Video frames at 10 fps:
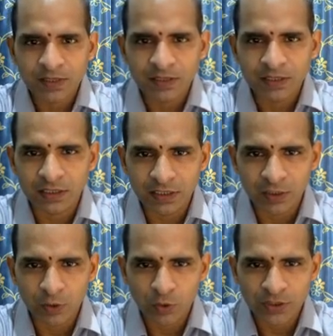Then in
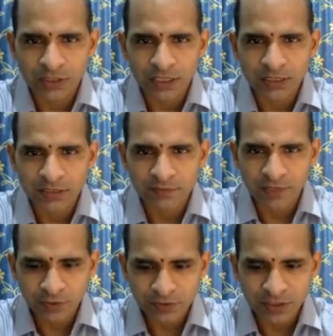order to assign these
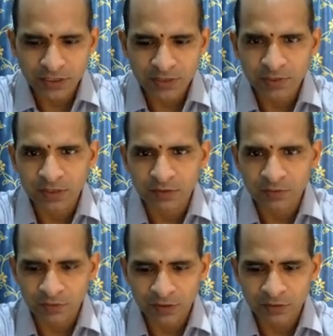values, name
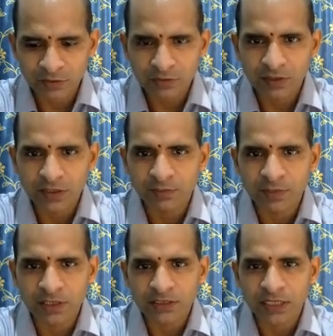equal to, let
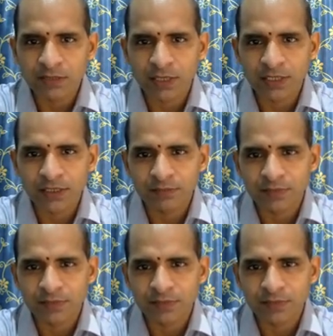me assign my name.